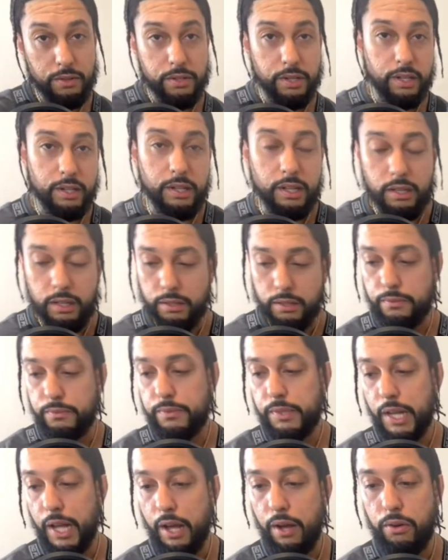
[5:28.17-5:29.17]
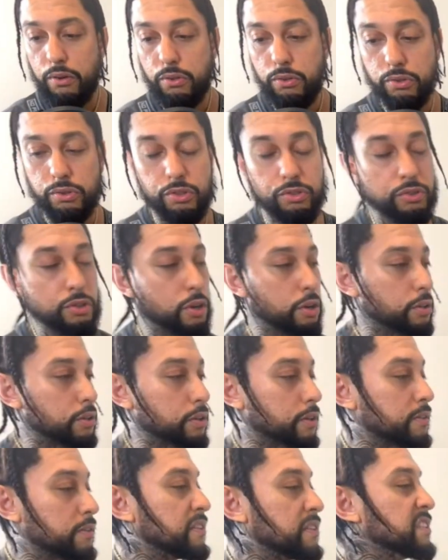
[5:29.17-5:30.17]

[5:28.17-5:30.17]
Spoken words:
to Canelo. Now, on to Charlo.